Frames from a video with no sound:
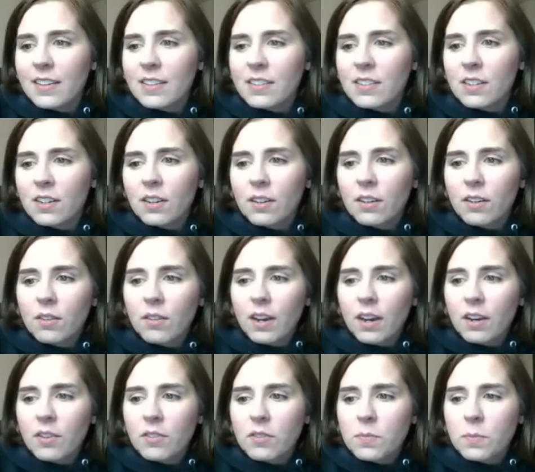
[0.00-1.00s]
so
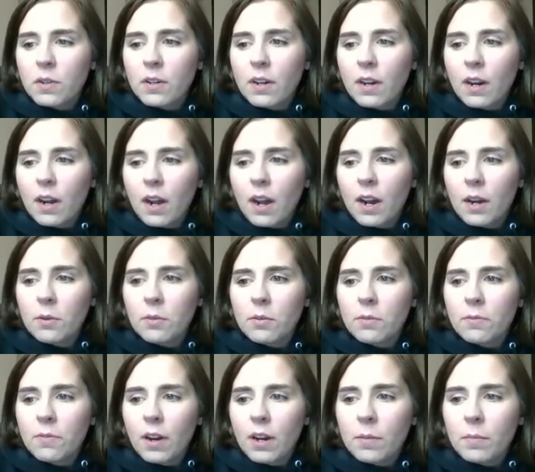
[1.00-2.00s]
I always put it at high
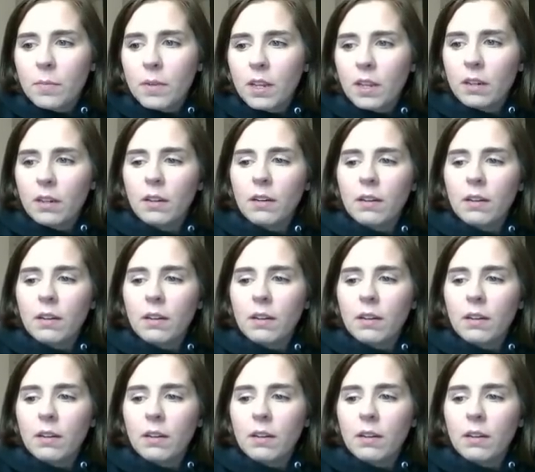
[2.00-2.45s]
refinement